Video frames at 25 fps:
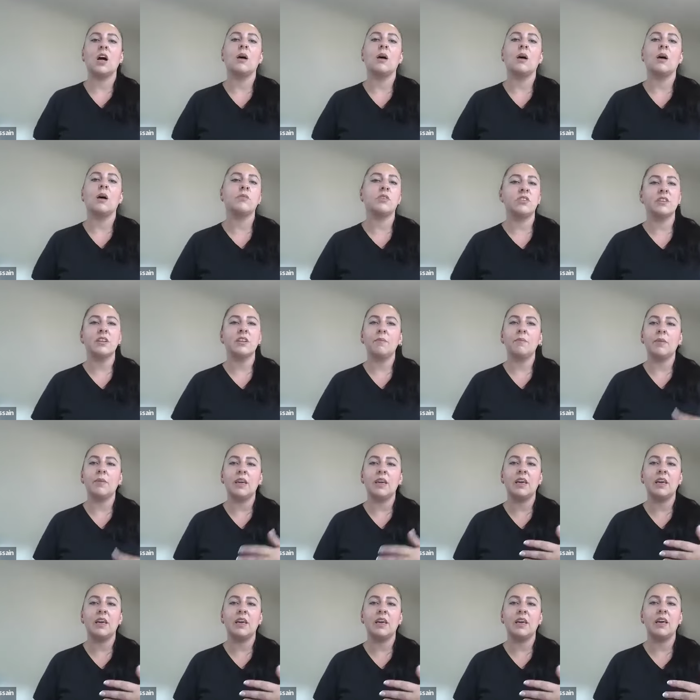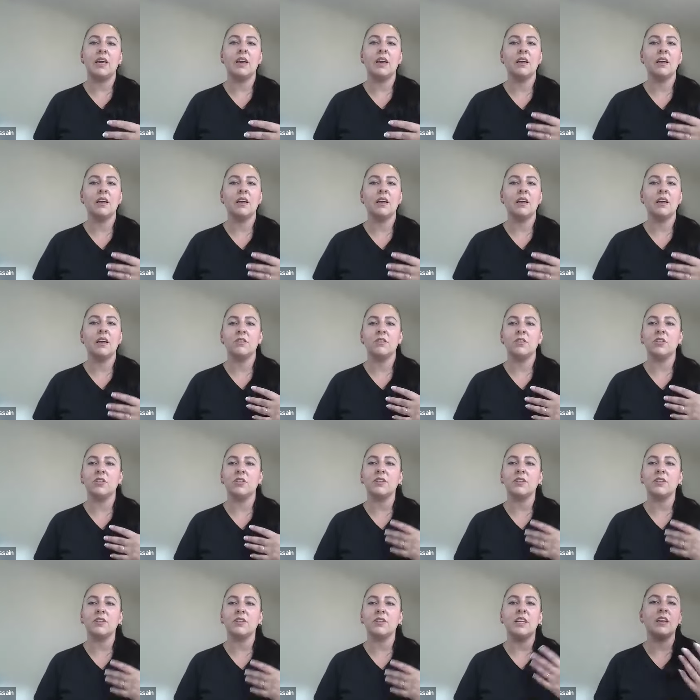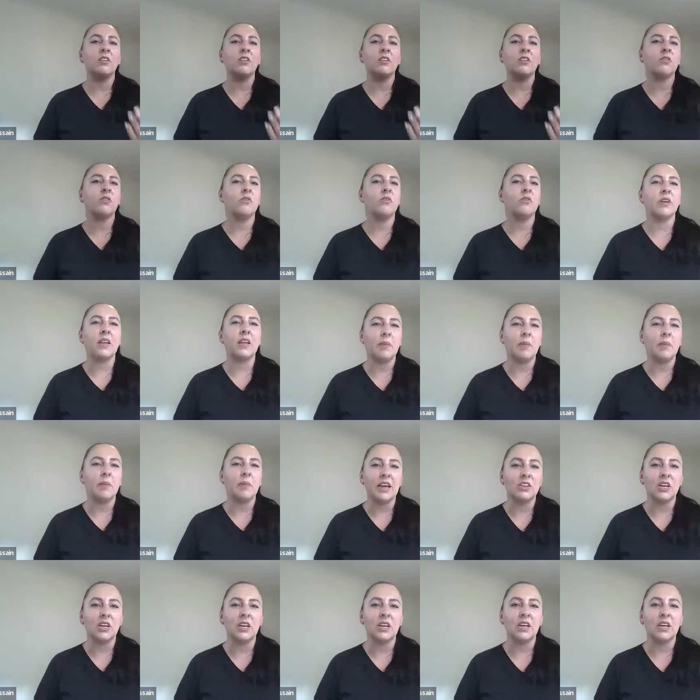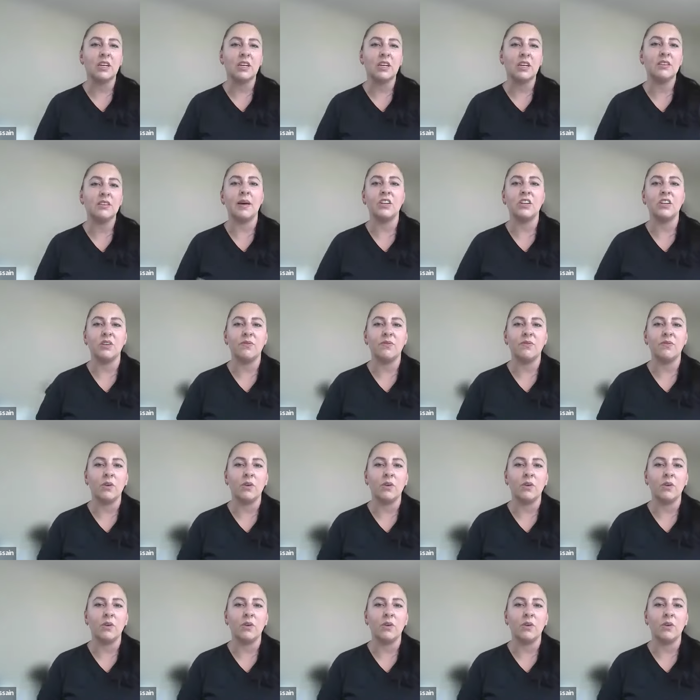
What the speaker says: jobs are just going to include greeting patients,